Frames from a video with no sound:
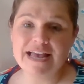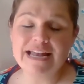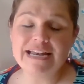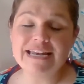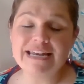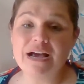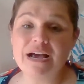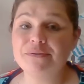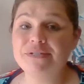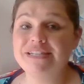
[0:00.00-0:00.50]

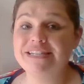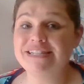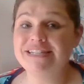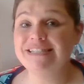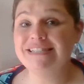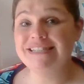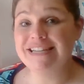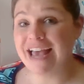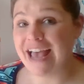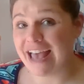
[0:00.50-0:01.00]
Now
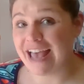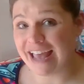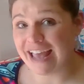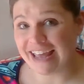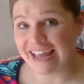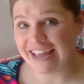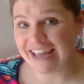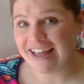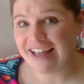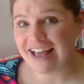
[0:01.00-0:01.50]

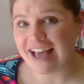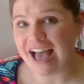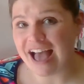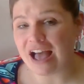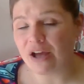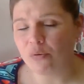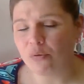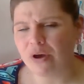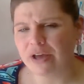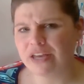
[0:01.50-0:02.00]
today,
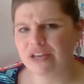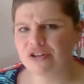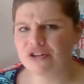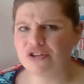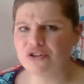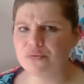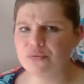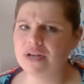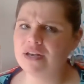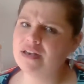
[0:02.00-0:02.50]
I want you to
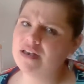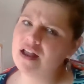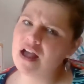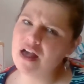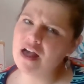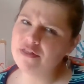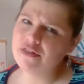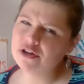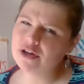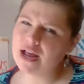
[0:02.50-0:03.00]
do
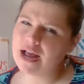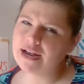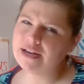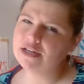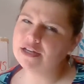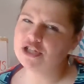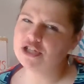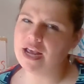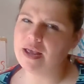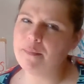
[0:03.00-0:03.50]
another kind of
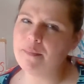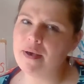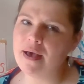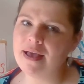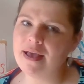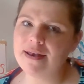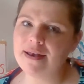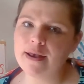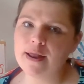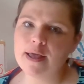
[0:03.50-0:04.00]
shape
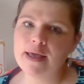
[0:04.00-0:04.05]
hunt,